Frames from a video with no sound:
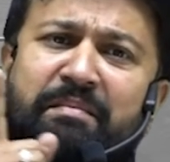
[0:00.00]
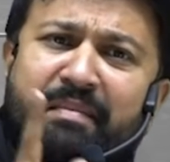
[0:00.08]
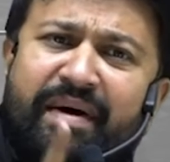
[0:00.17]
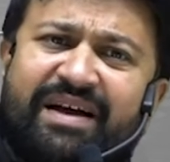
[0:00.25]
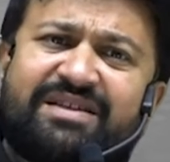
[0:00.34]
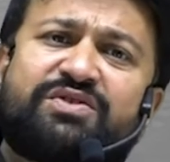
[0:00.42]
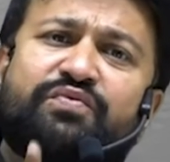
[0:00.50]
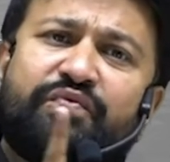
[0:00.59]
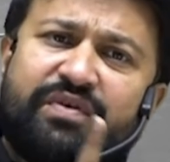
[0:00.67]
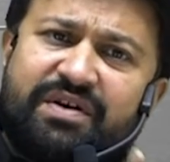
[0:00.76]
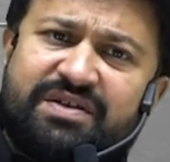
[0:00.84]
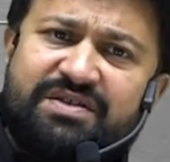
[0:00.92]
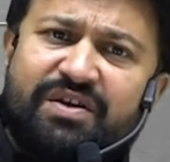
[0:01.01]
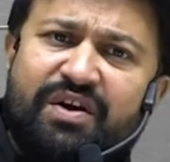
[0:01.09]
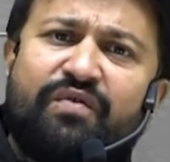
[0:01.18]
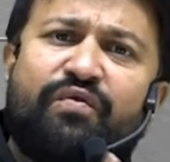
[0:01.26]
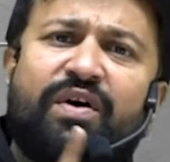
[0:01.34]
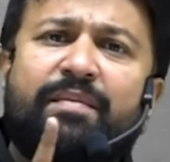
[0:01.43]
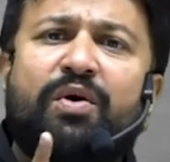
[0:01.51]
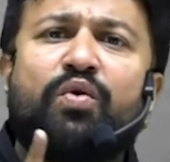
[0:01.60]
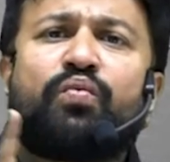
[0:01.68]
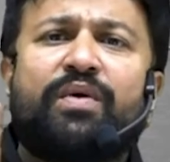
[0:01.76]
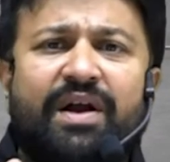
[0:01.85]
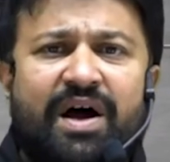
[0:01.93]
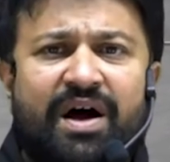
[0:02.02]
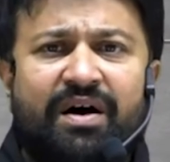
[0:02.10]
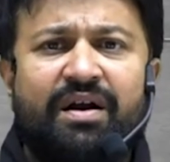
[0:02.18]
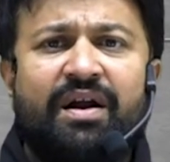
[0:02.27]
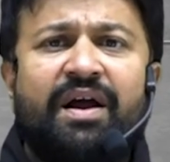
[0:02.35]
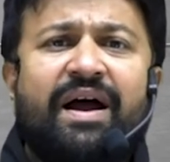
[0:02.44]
maths first for about 1 hour